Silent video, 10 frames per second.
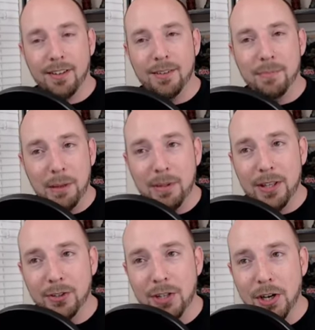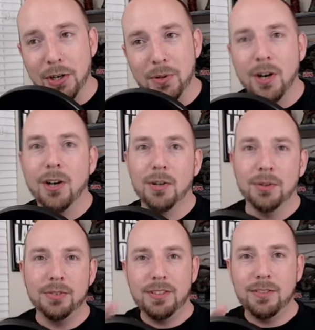maybe they'll know.
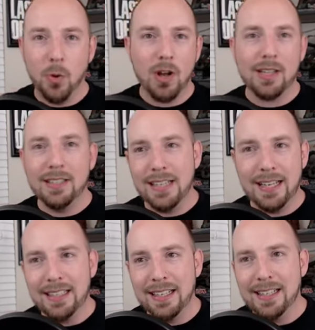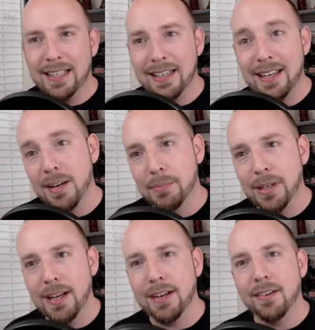Oh, Walking Dead, yada yada yada.
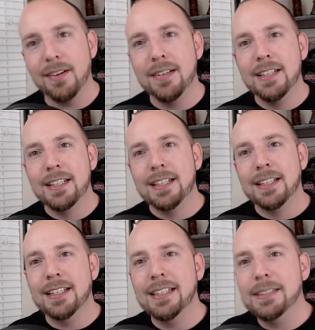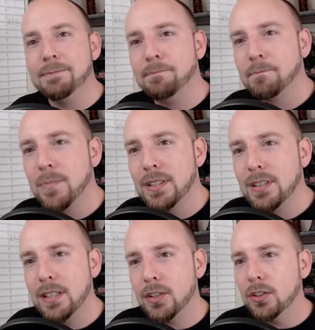But I don't know. Um,
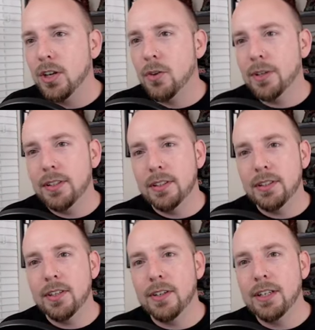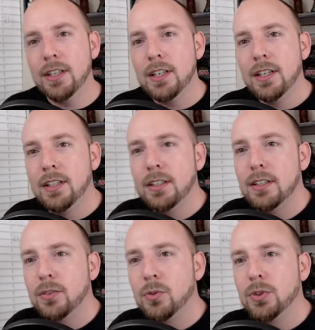that girl already did. All right,
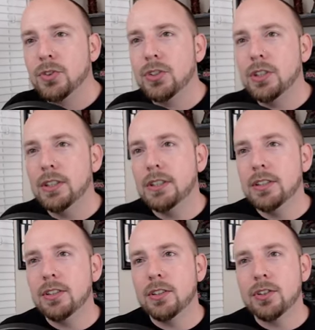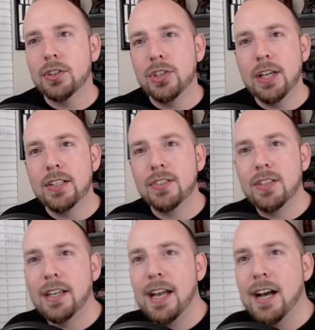uh, Royal Skin. Could Jadis
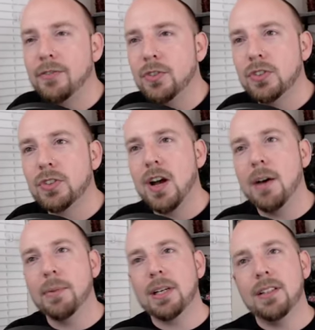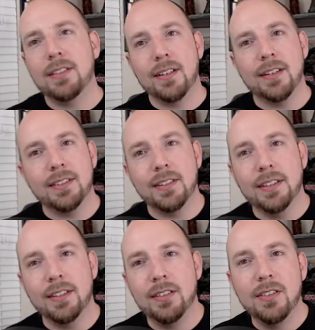take Alpha's comic? Dun dun
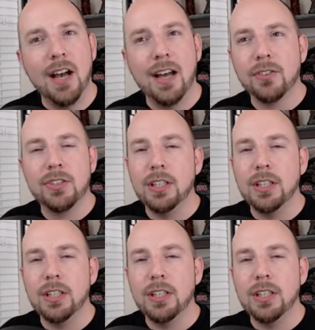dun. I don't see any